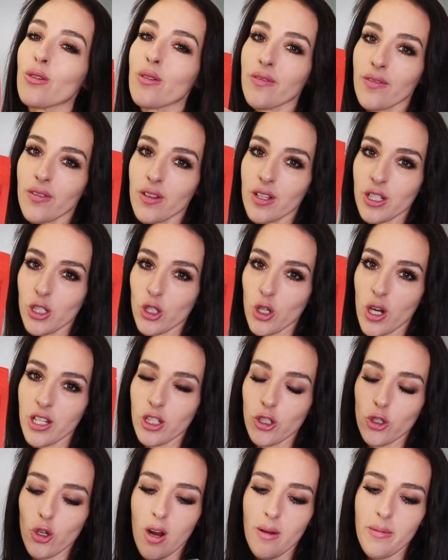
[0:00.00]
are
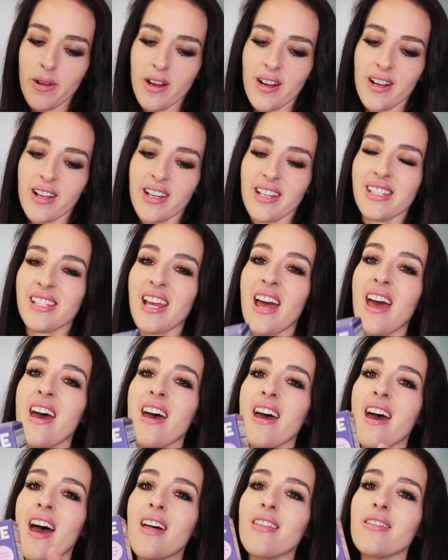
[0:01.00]
freeze-dried strawberries,
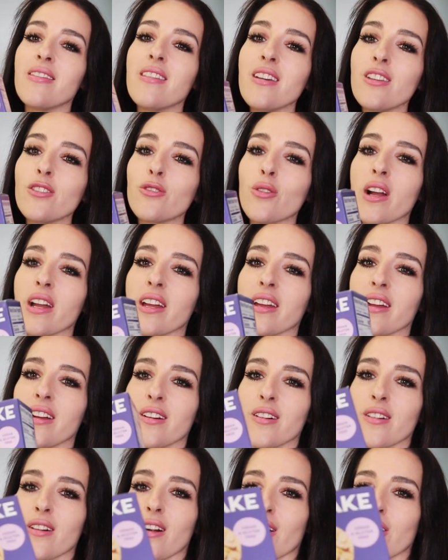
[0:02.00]
and these right
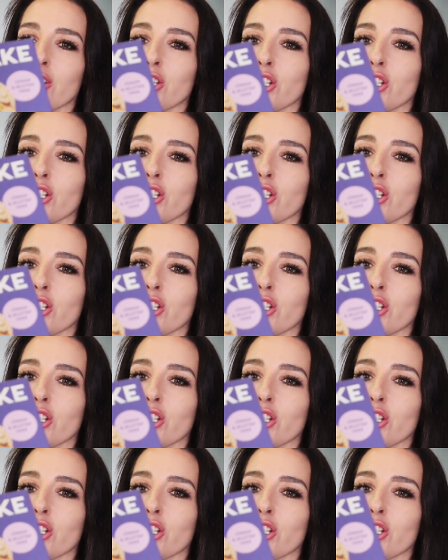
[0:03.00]
here are